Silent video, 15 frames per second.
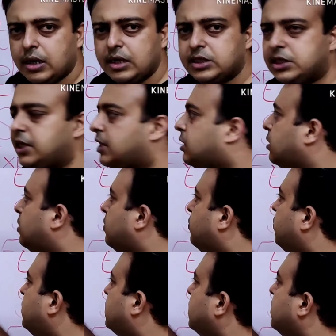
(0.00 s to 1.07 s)
h8,
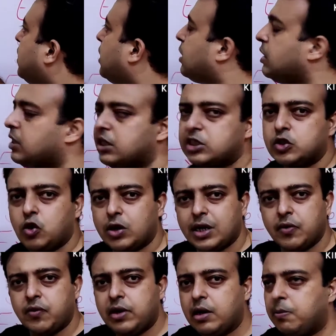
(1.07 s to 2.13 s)
we see that it is not
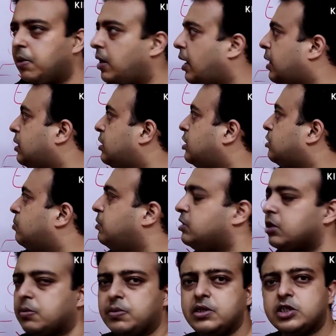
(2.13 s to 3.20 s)
available, and this
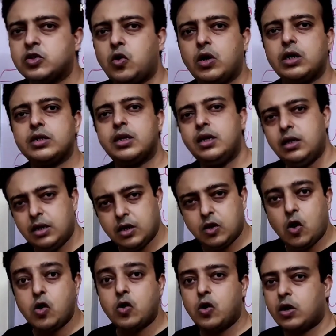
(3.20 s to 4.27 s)
bishop is called the
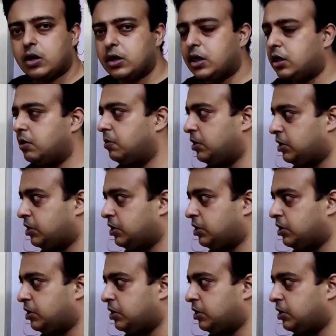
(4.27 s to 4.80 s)
wrong cornered